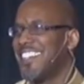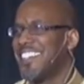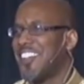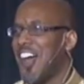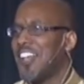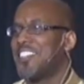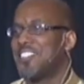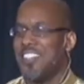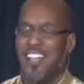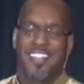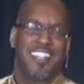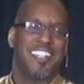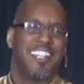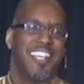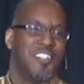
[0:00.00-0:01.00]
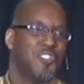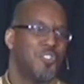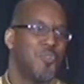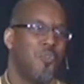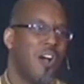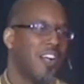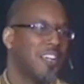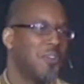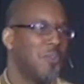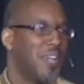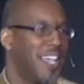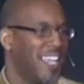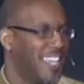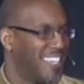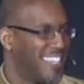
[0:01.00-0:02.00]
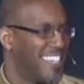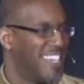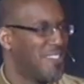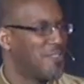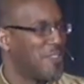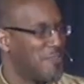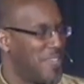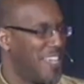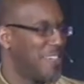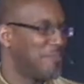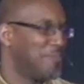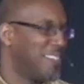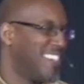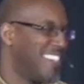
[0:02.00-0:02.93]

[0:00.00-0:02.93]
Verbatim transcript: God is not going to let you walk away from him.